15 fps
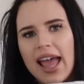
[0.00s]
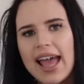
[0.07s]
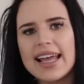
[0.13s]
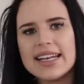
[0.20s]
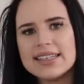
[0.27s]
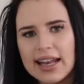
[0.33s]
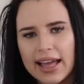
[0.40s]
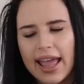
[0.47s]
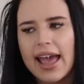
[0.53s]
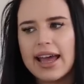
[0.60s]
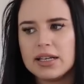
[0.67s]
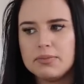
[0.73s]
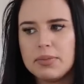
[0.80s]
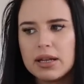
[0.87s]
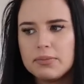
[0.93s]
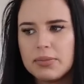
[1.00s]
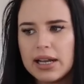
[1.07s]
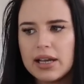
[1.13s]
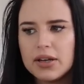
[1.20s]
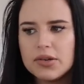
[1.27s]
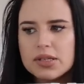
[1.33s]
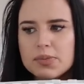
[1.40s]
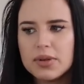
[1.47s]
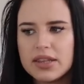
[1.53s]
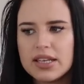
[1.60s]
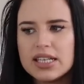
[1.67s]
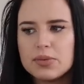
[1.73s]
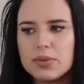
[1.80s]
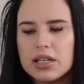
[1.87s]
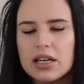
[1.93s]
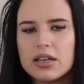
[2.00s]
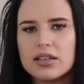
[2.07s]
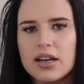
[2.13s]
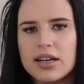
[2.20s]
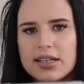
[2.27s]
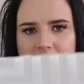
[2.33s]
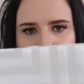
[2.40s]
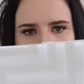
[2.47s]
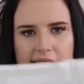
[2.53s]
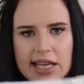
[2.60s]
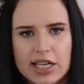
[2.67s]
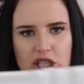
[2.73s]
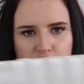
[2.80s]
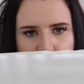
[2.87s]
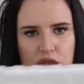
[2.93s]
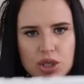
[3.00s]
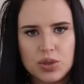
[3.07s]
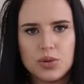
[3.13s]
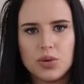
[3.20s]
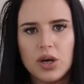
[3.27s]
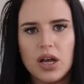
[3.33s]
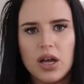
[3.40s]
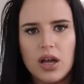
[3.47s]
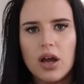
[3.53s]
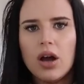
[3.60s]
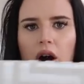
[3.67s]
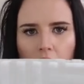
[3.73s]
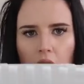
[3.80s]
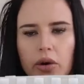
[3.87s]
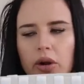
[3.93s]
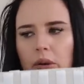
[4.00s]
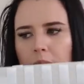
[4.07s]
headbed pillows, but these would look nice as like 2 on